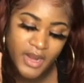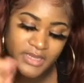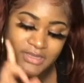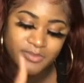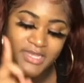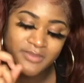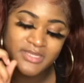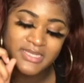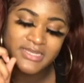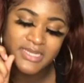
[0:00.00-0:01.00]
and sometimes
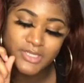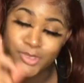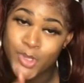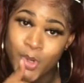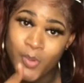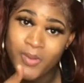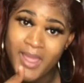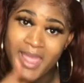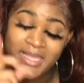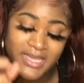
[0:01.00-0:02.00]
he says no
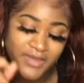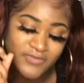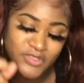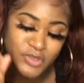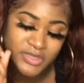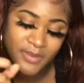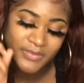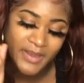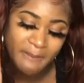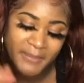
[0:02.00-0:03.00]
and gives you
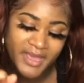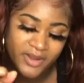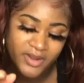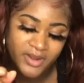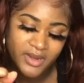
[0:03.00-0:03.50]
something better.